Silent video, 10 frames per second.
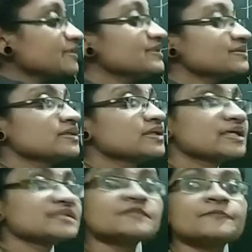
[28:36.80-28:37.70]
means
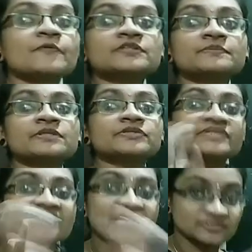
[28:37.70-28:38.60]
is it possible
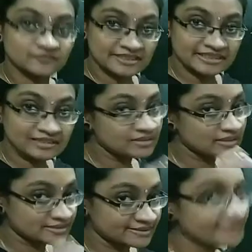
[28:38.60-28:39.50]
to catch fire
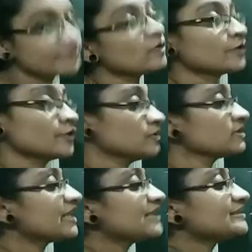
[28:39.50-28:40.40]
easily or
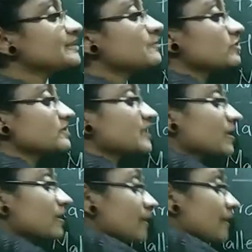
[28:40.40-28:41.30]
not. That is about the
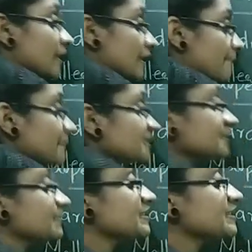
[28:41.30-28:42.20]

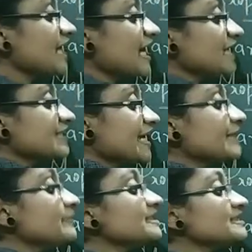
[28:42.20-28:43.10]
combustibility. And
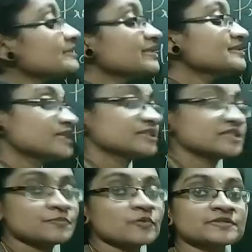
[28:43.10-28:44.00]
edibility means is
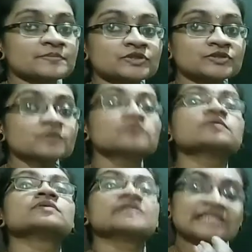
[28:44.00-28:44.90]
it possible to
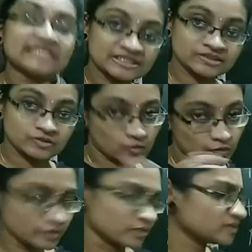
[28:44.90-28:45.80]
eat
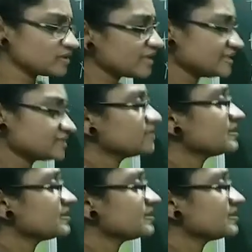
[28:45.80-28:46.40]
or not. That is the